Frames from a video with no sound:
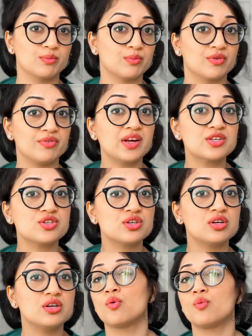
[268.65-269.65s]

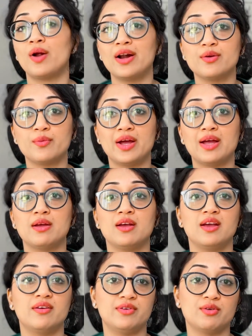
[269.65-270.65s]
professional right away
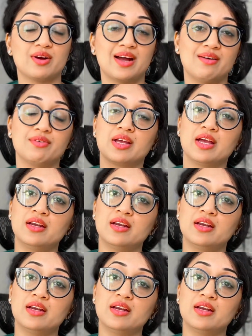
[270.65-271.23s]
if you are having